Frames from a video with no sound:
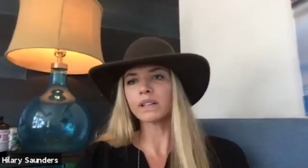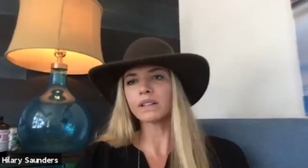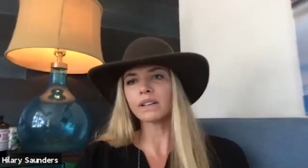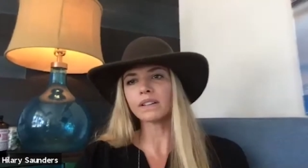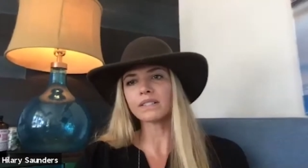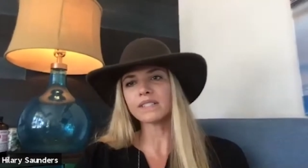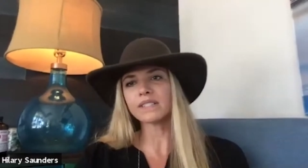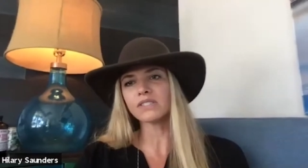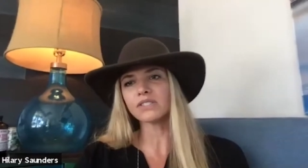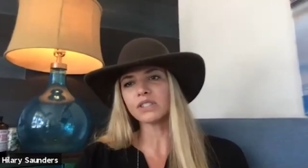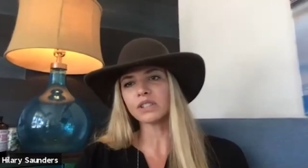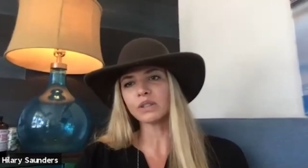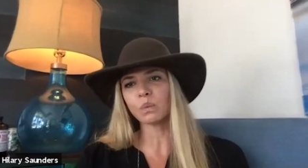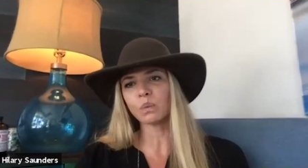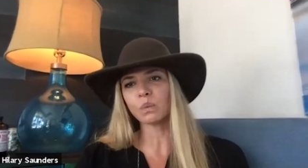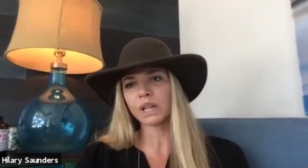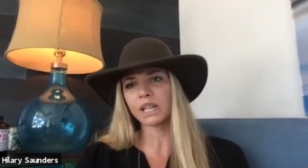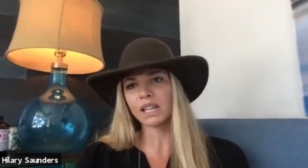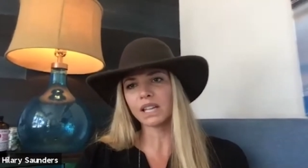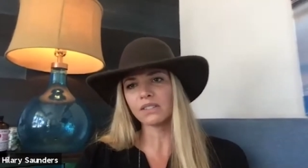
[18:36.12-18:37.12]
Since
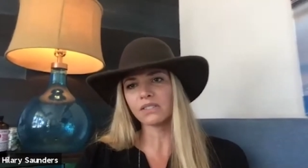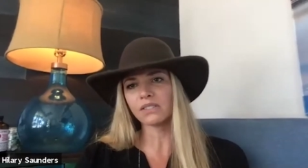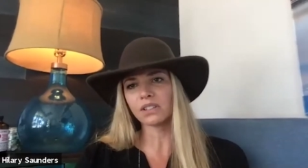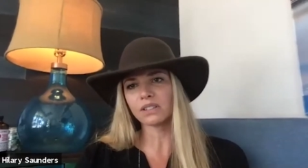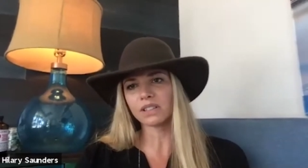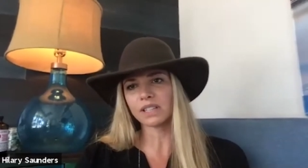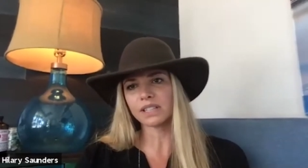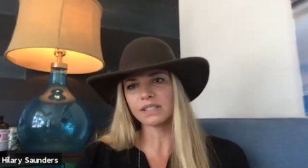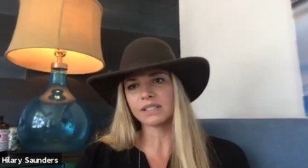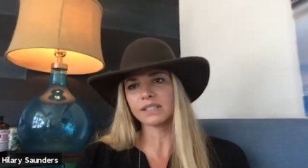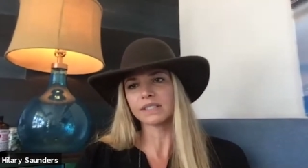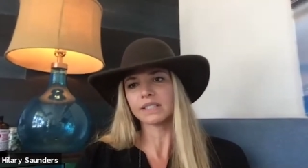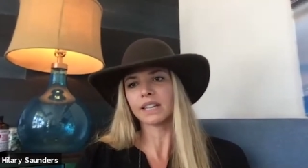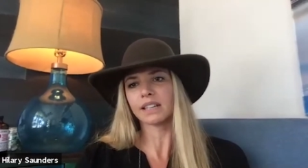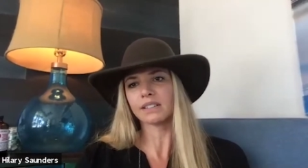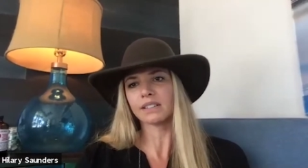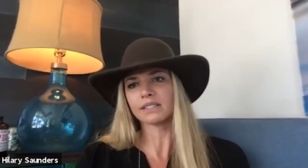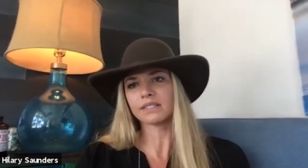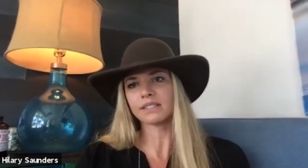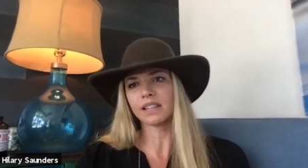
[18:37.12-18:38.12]
you're winning the
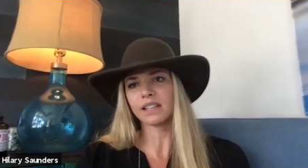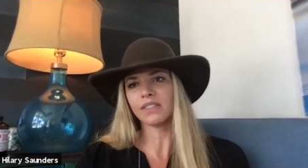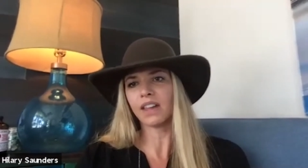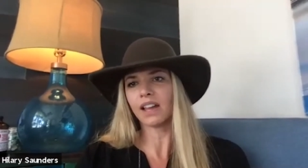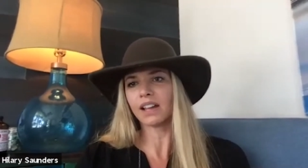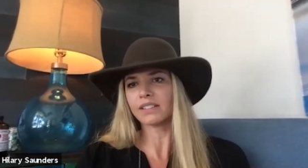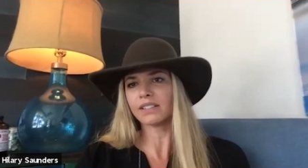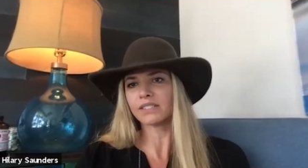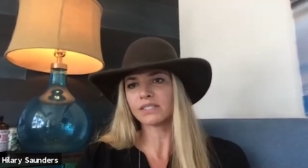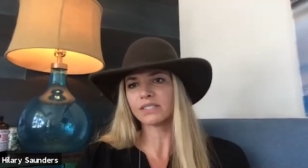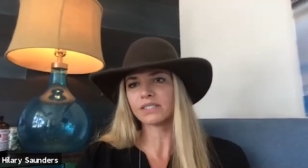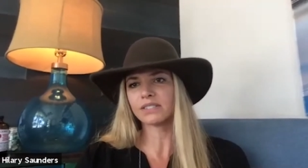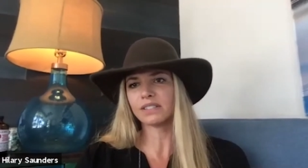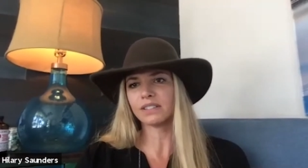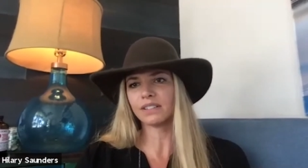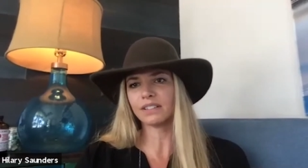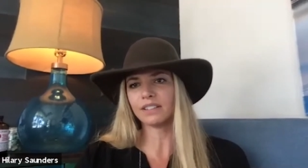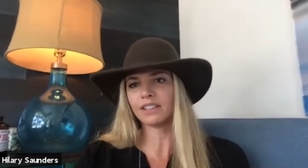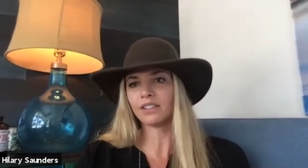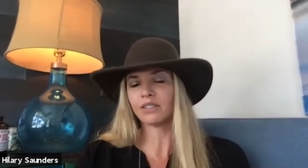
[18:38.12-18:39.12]
listings, and that's
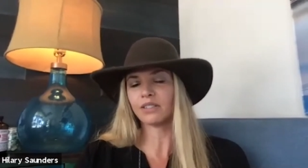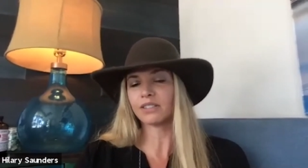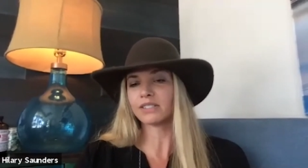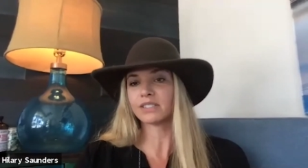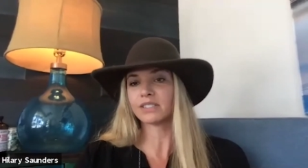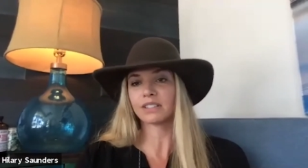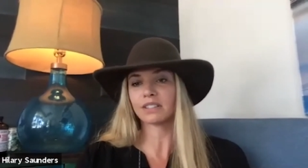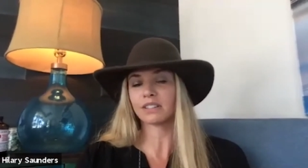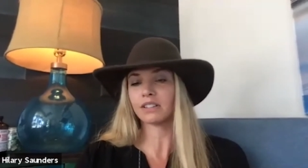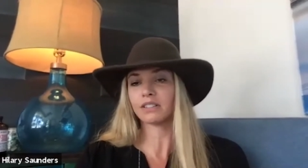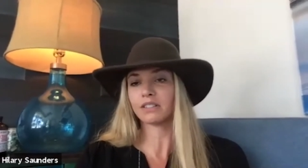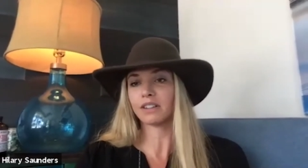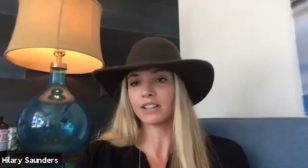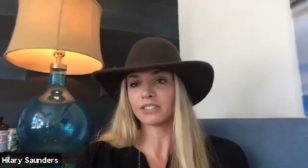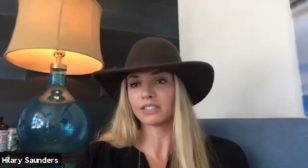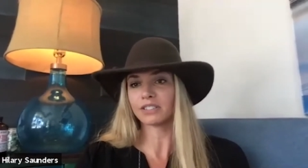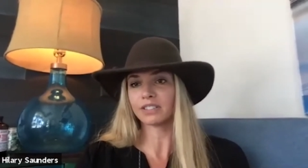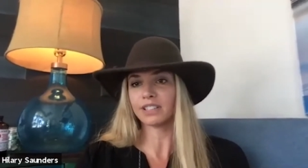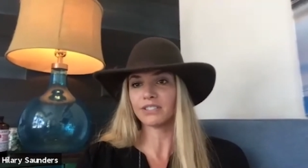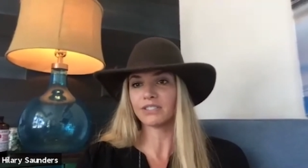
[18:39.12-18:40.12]

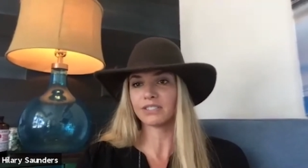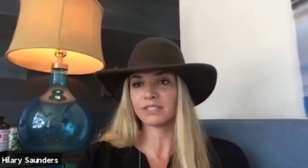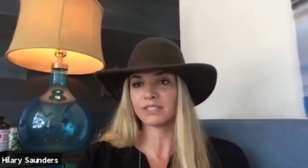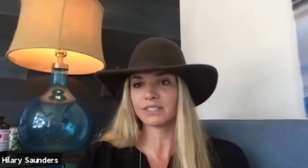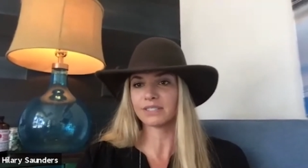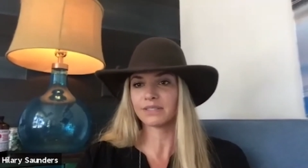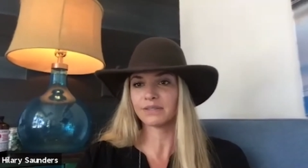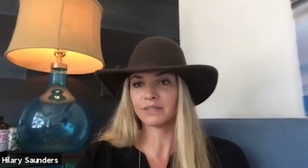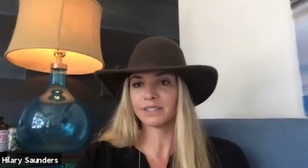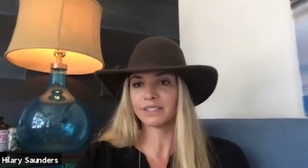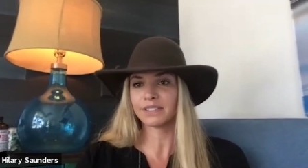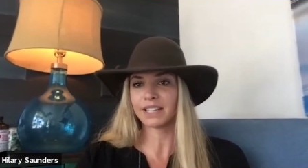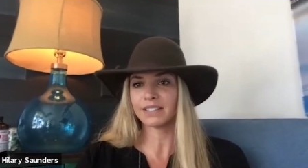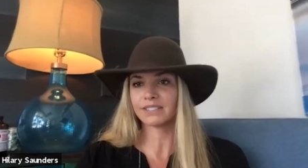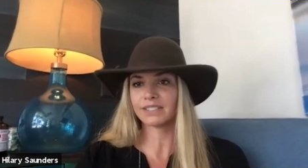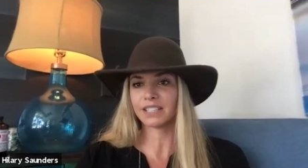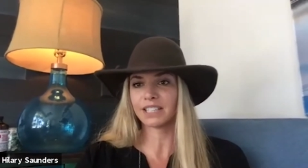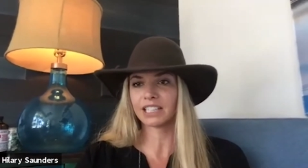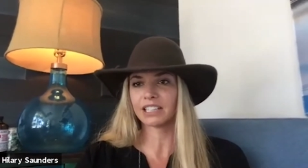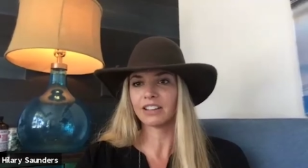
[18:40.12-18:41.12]
congratulations, it's
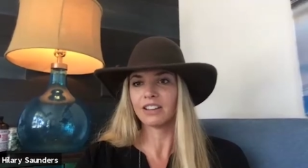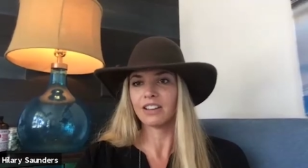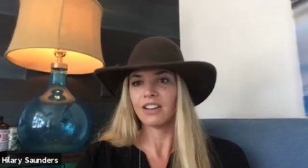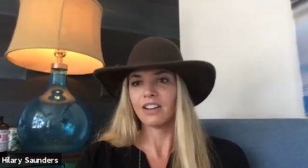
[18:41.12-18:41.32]
fantastic. Yeah.